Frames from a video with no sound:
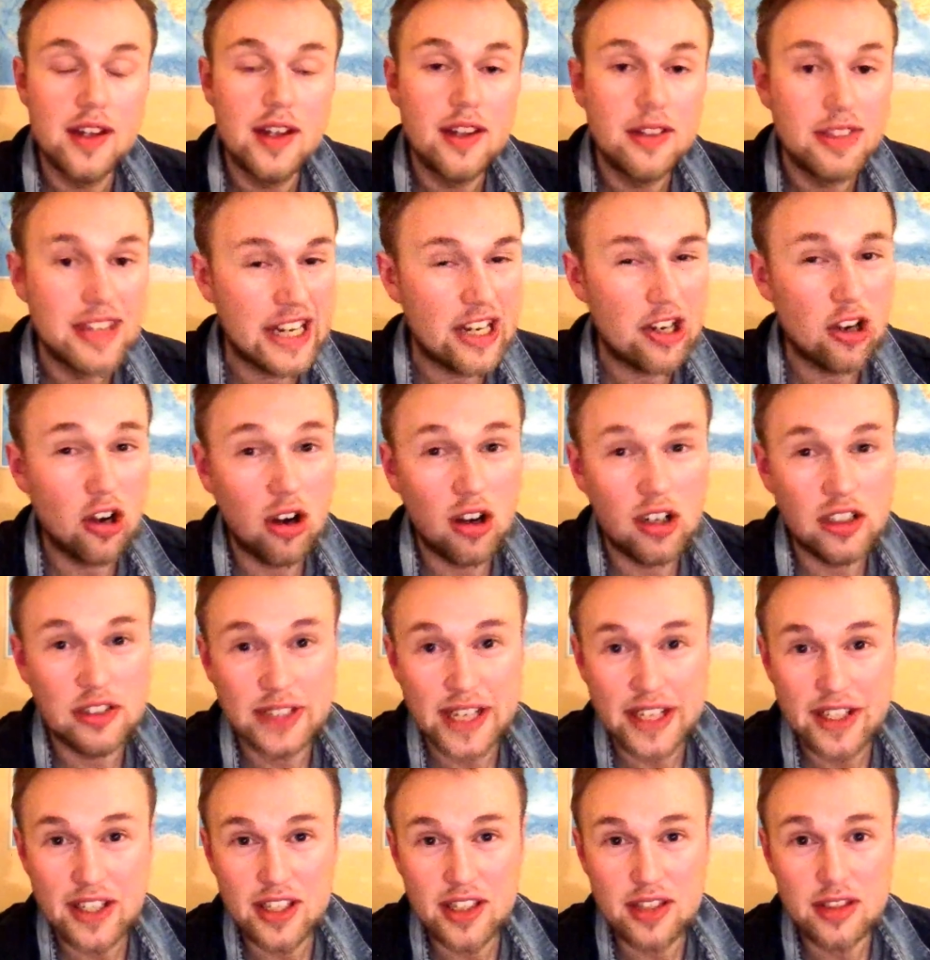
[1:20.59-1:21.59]
They are
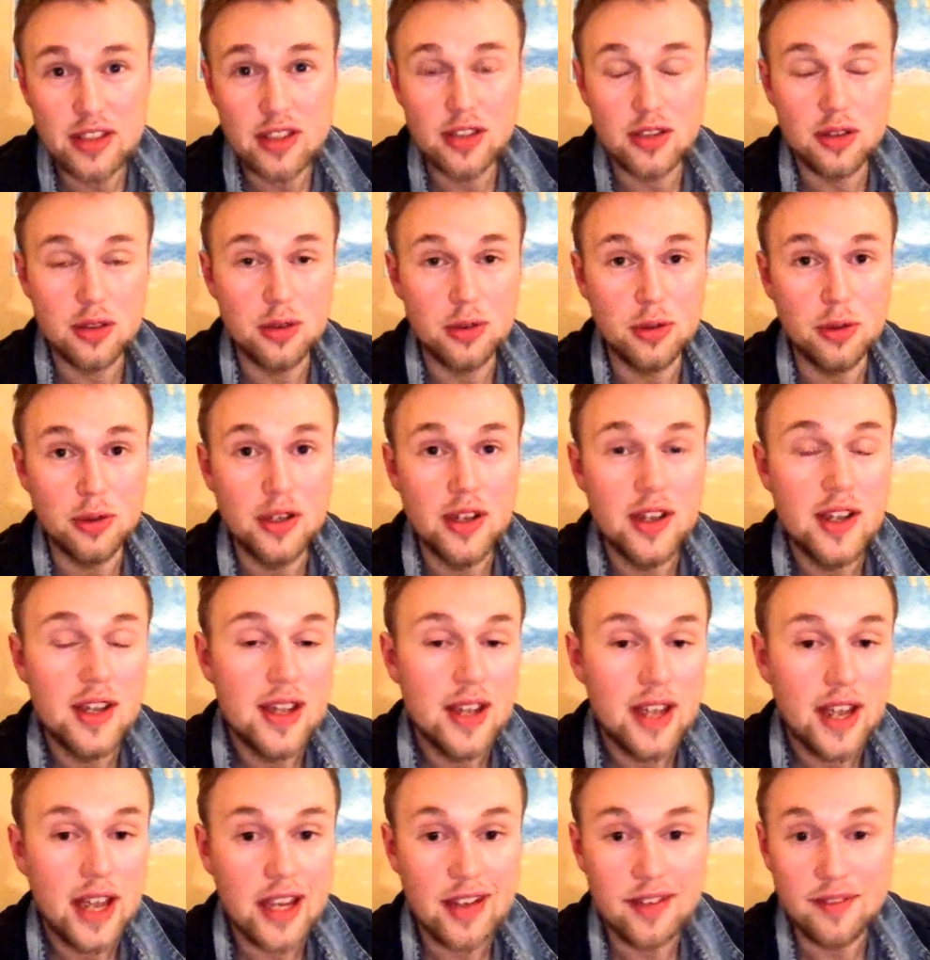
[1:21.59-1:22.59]
ready to
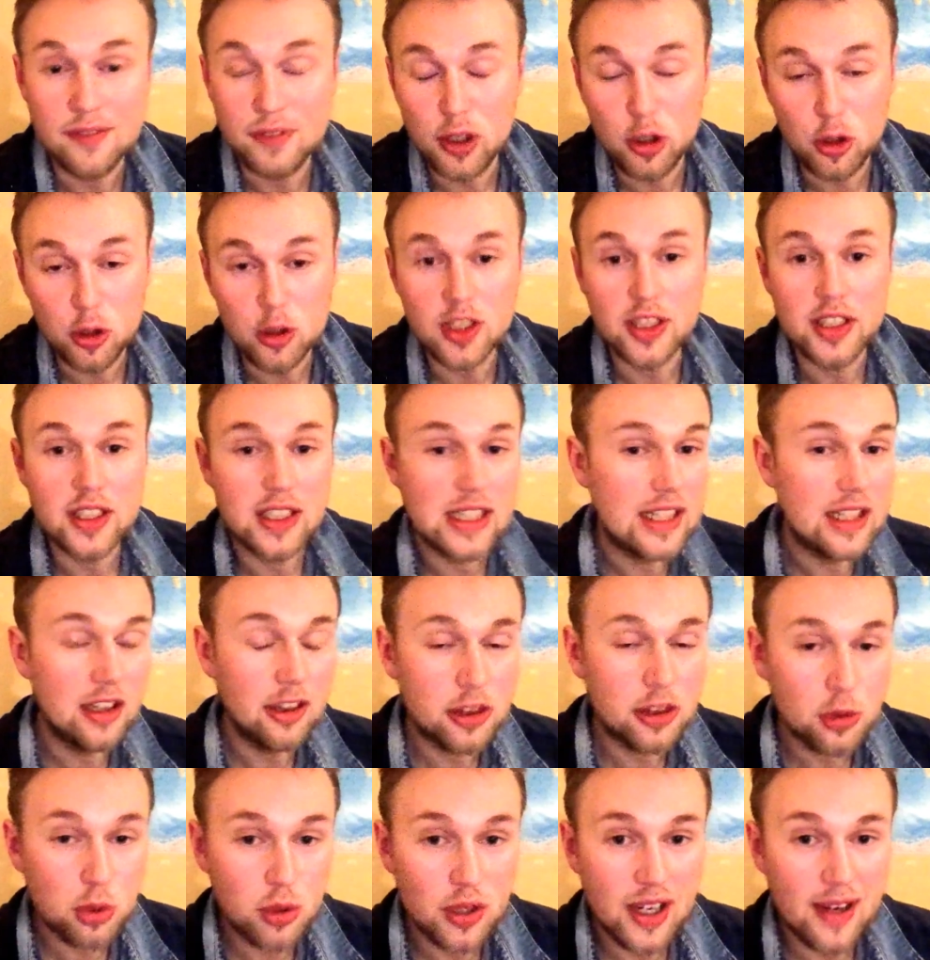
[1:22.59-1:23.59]
invoke
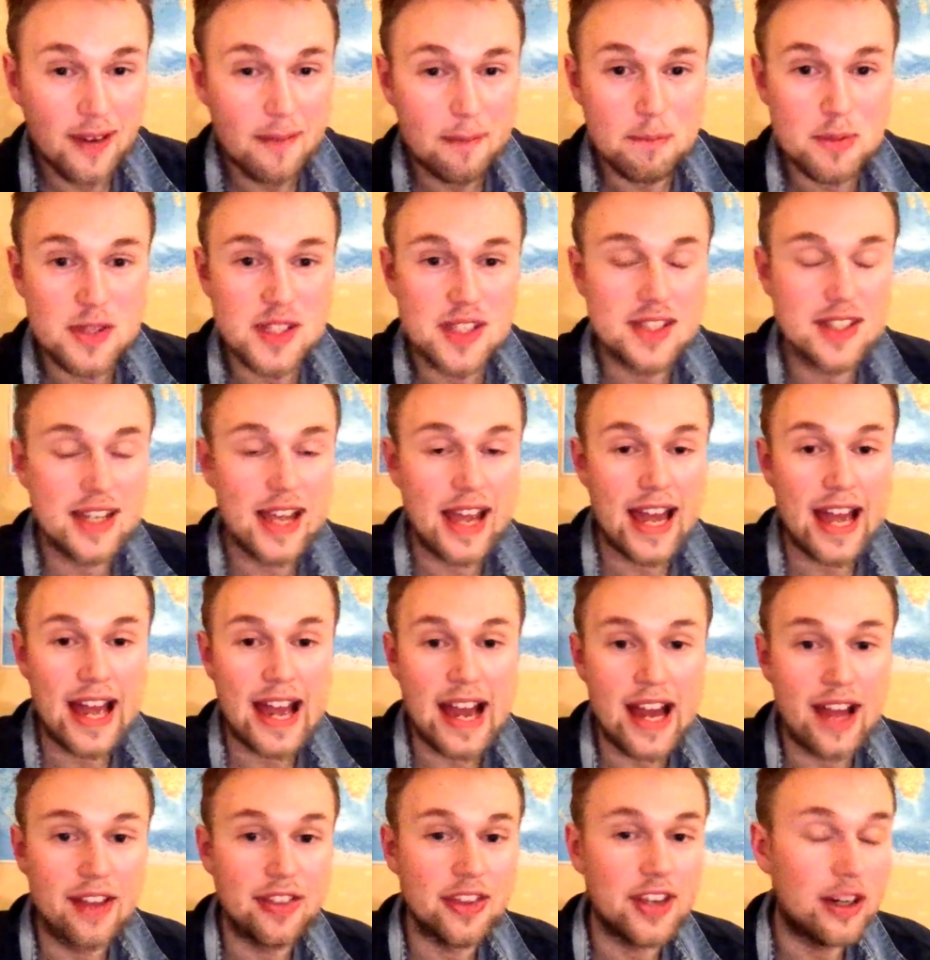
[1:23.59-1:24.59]
guilt trips
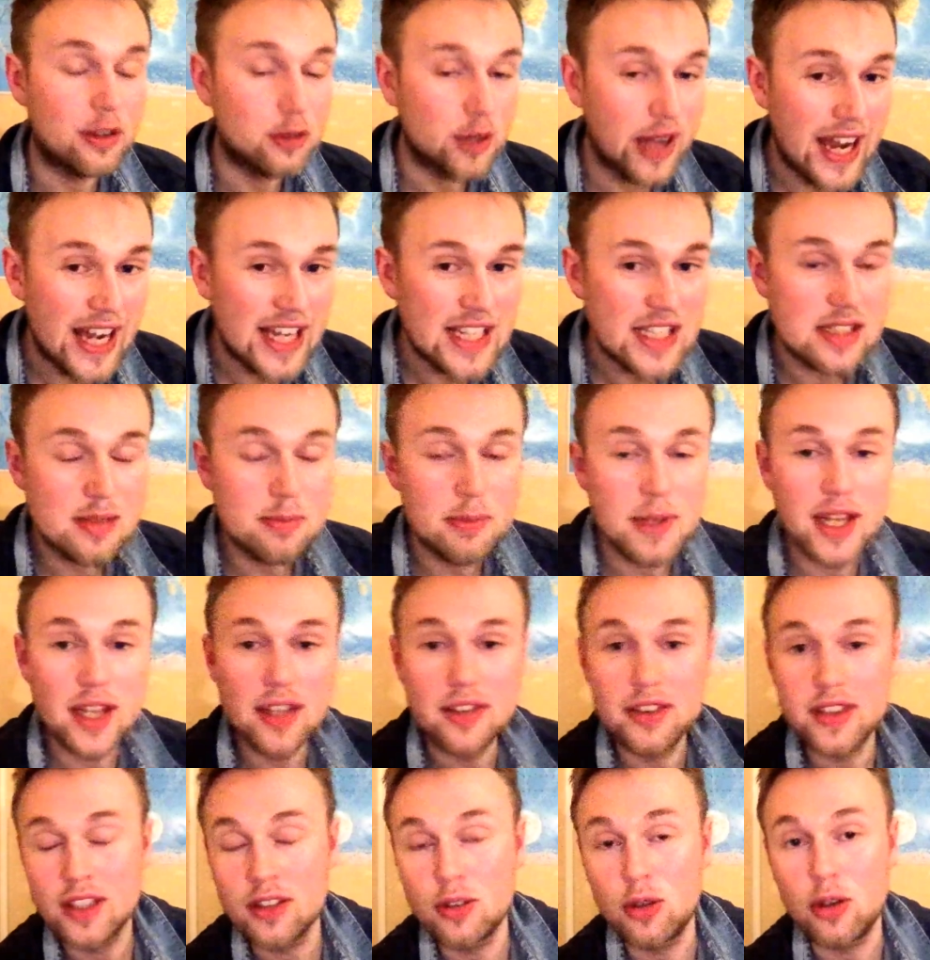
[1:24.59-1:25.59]
and
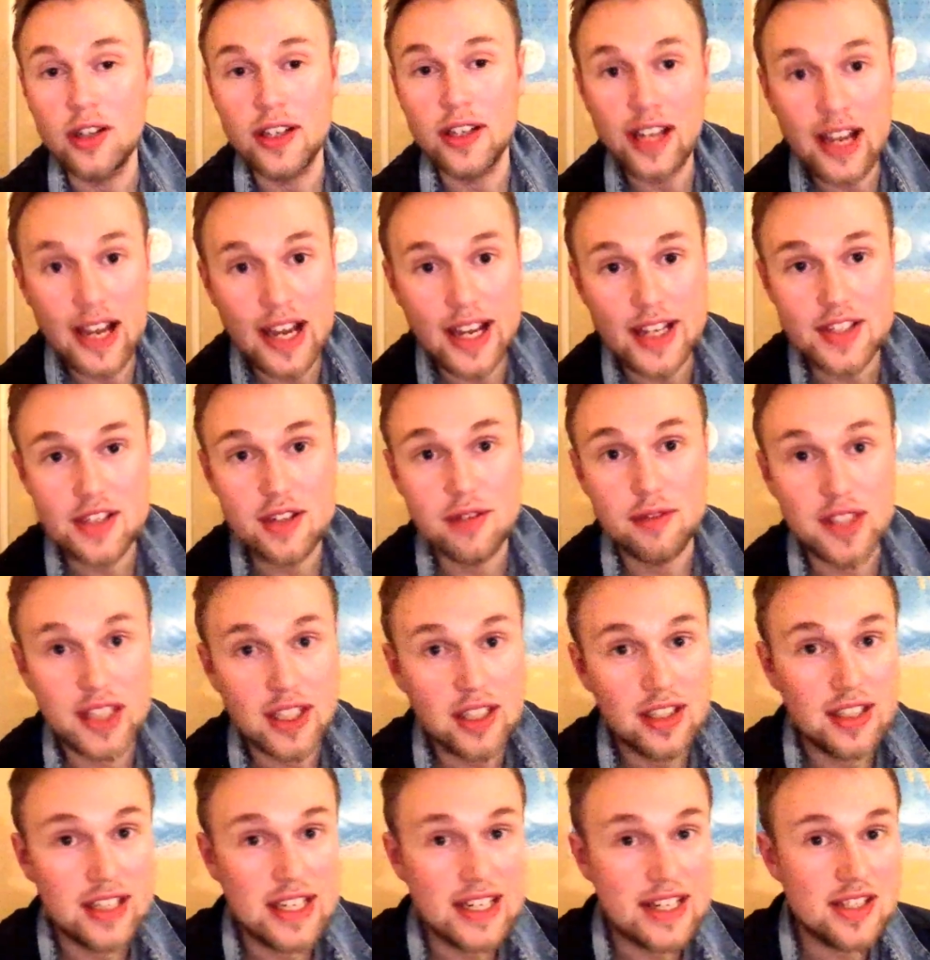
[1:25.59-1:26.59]
harassment and all kinds of
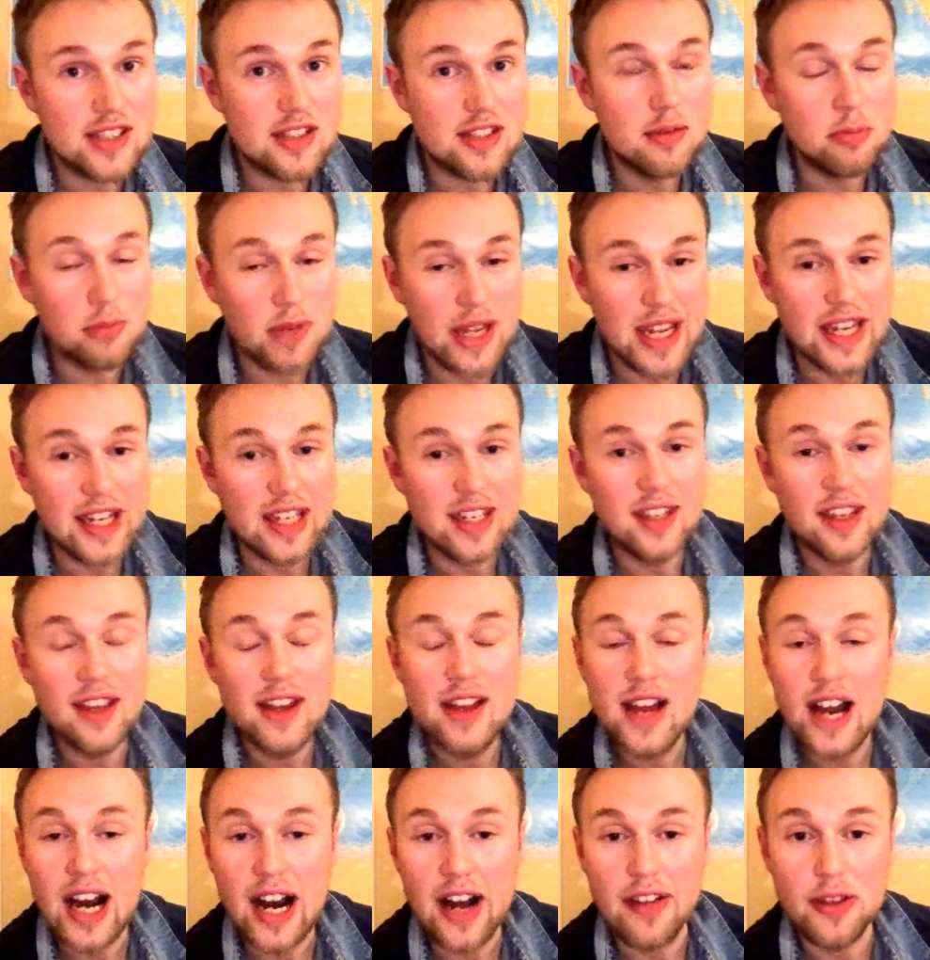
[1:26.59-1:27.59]
techniques to make
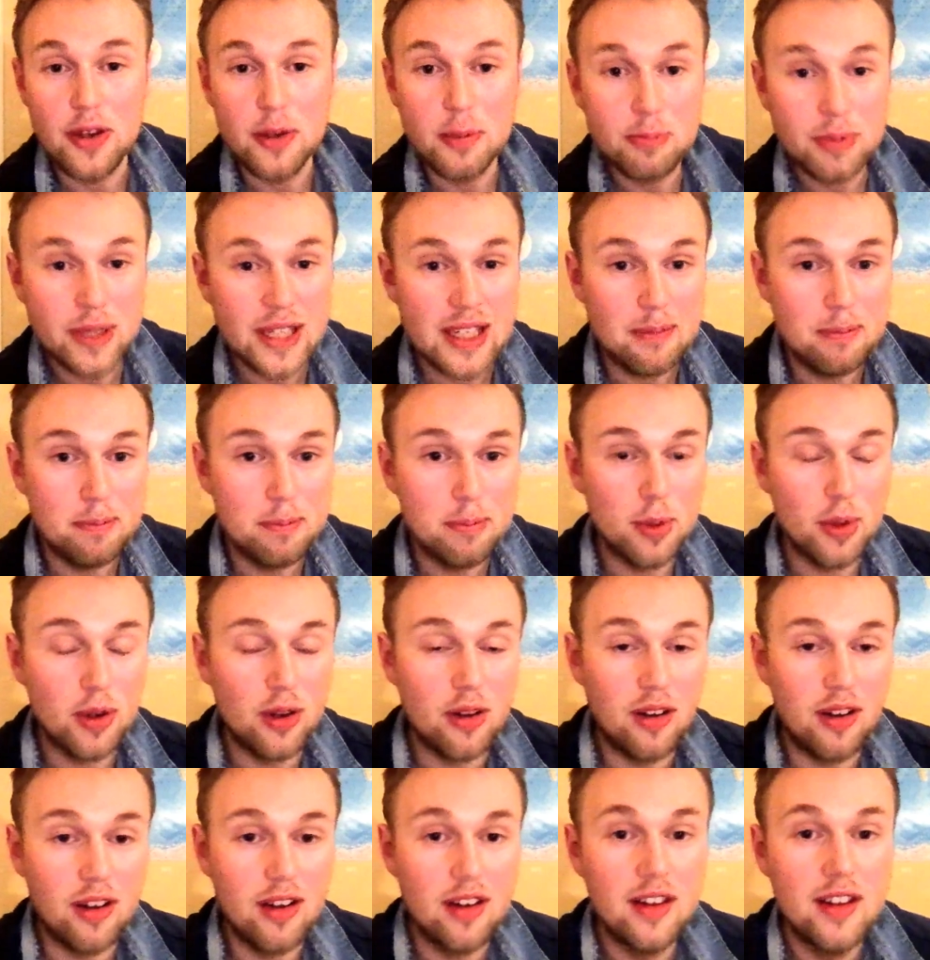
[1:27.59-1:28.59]
other
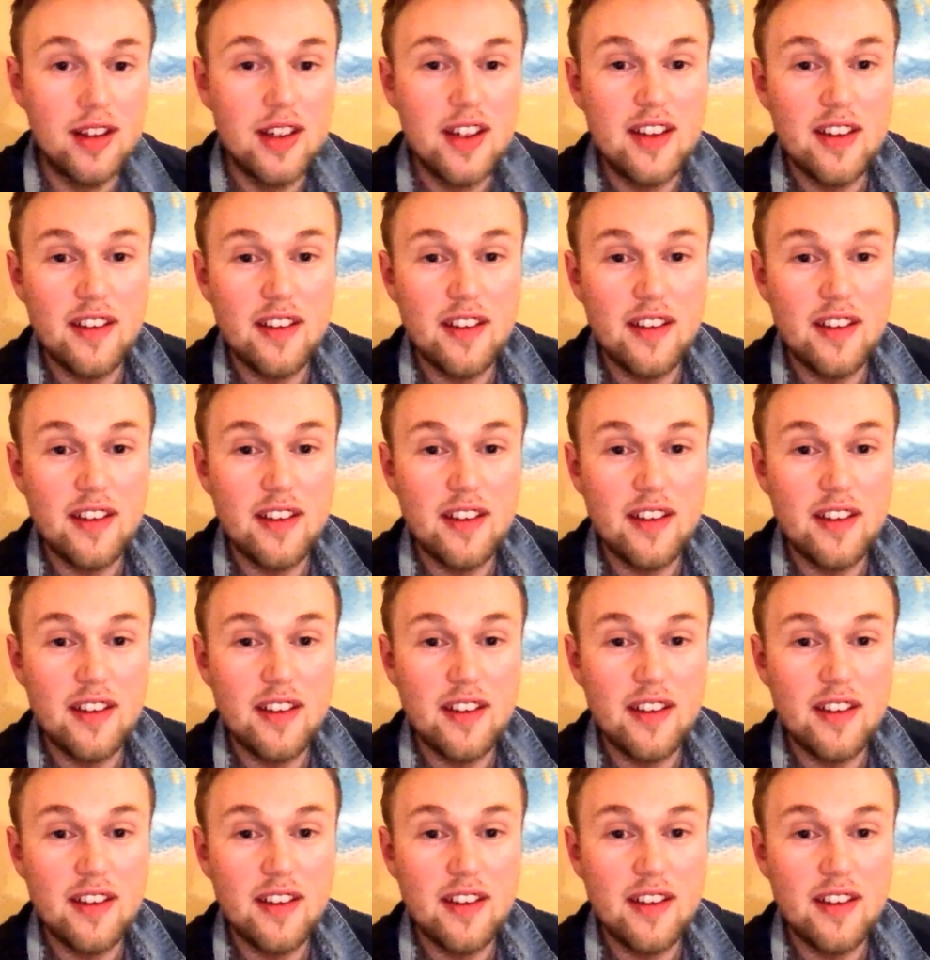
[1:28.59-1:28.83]
people